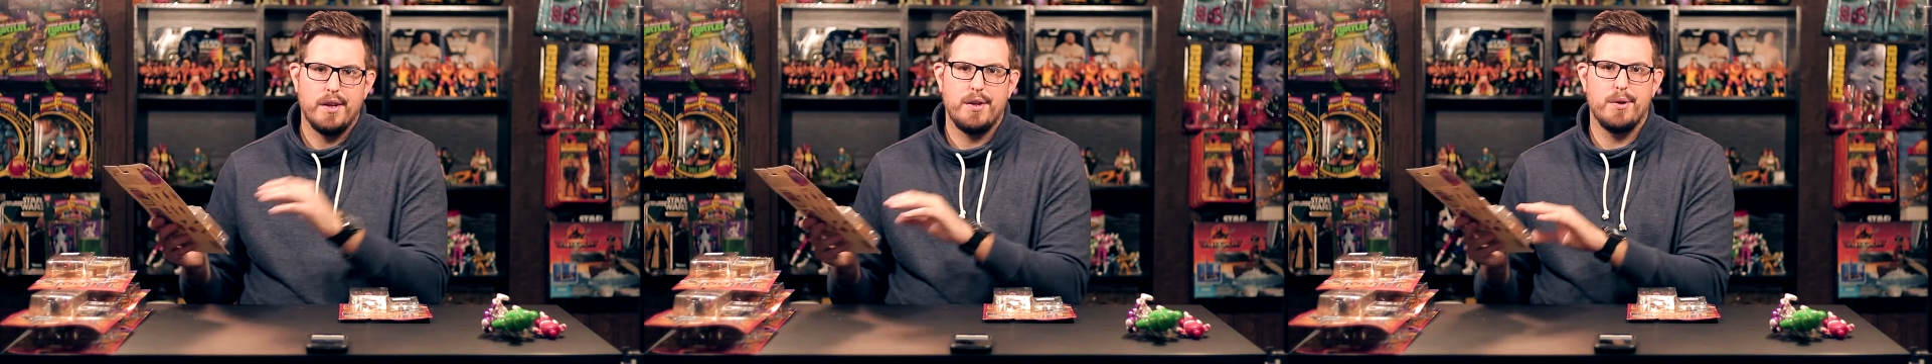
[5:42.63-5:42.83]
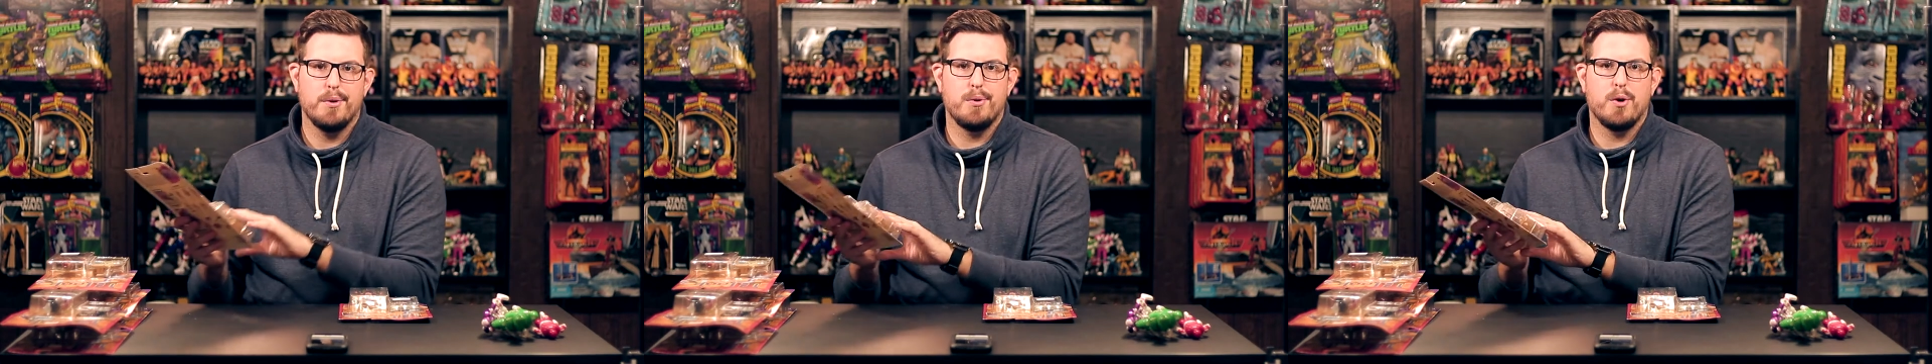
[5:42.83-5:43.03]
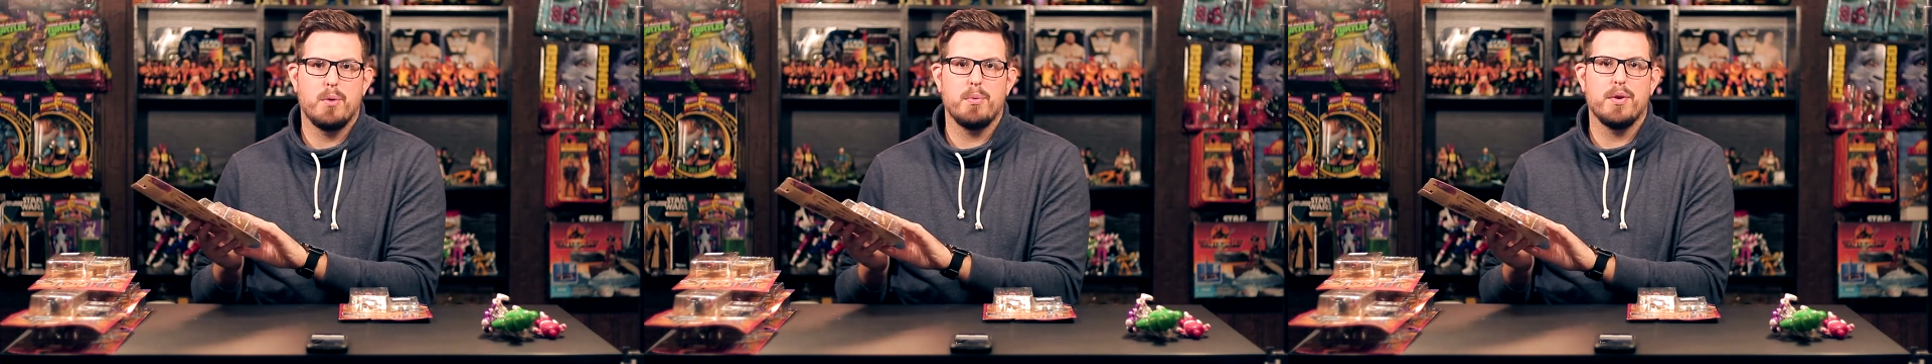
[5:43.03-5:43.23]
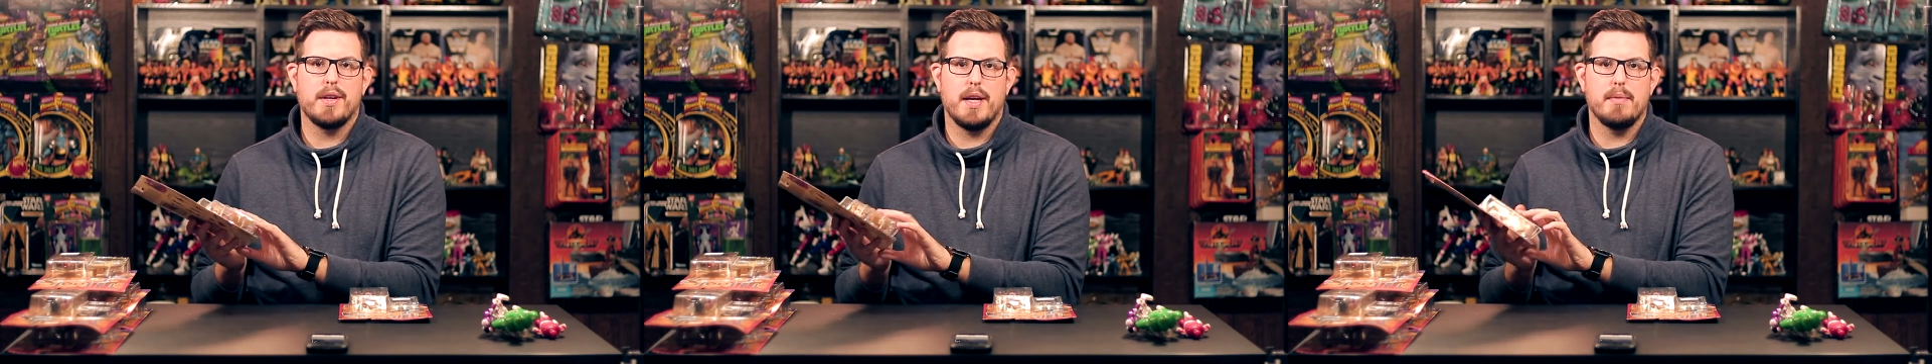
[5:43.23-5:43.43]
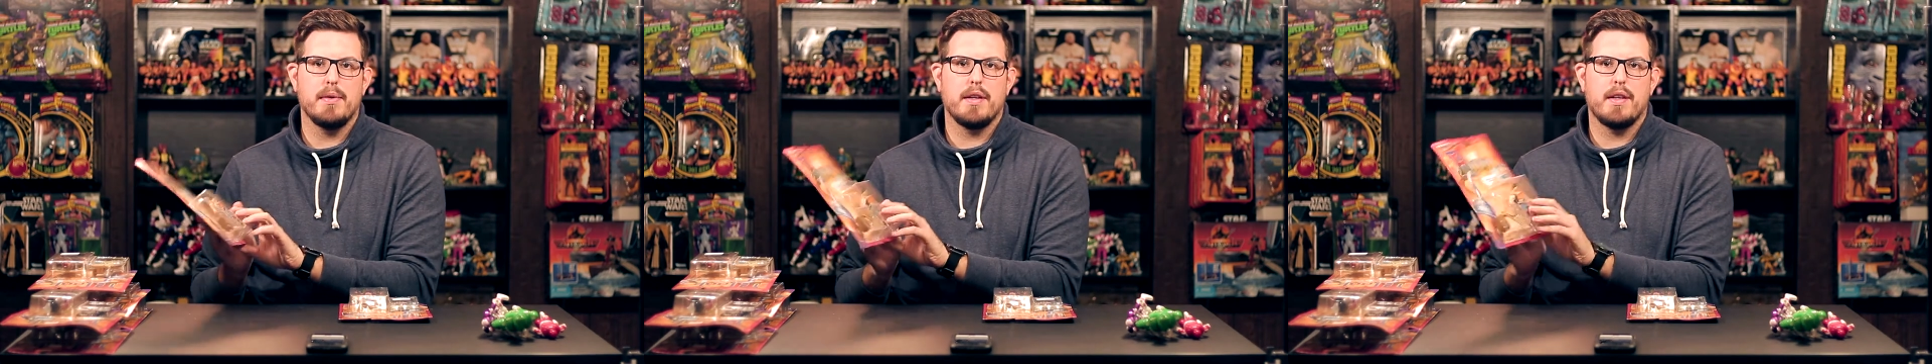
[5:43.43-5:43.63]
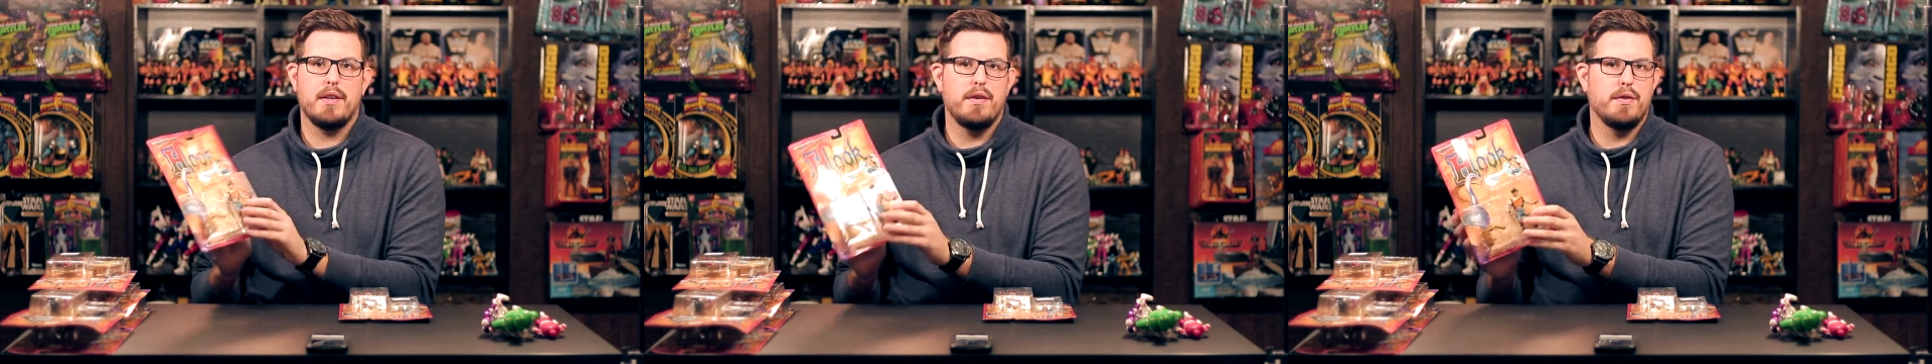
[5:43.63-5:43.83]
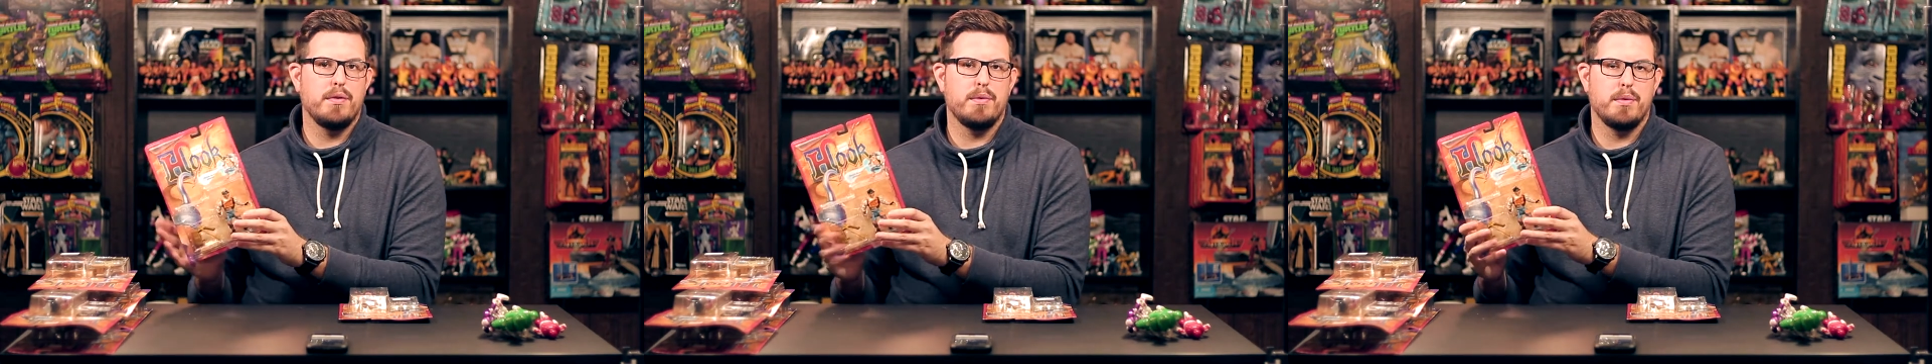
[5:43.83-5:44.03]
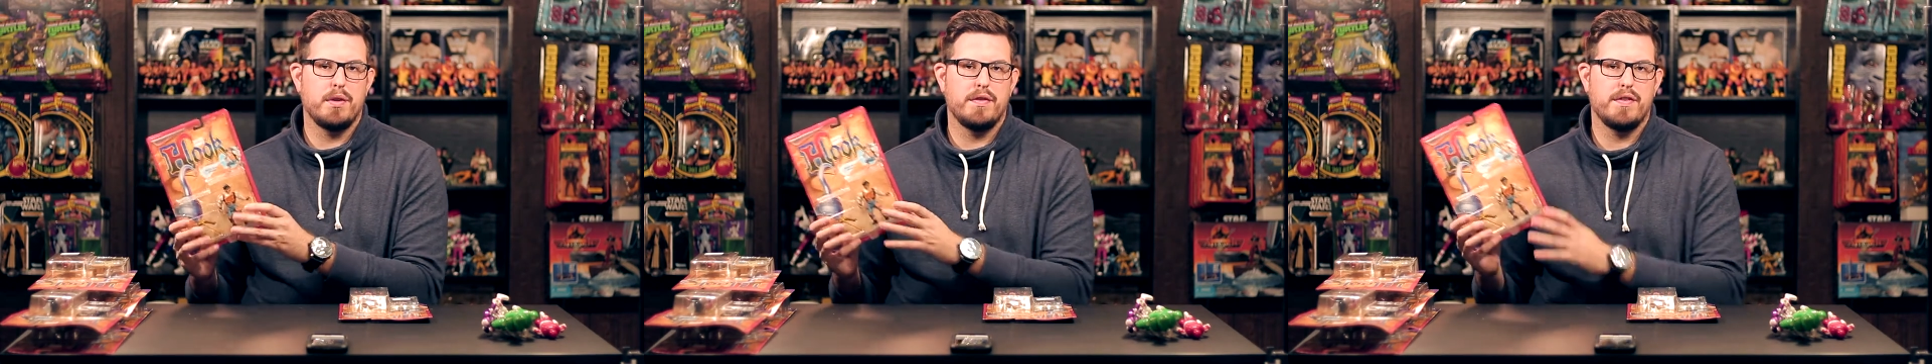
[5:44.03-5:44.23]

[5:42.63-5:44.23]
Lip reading: your normal gimmick that you would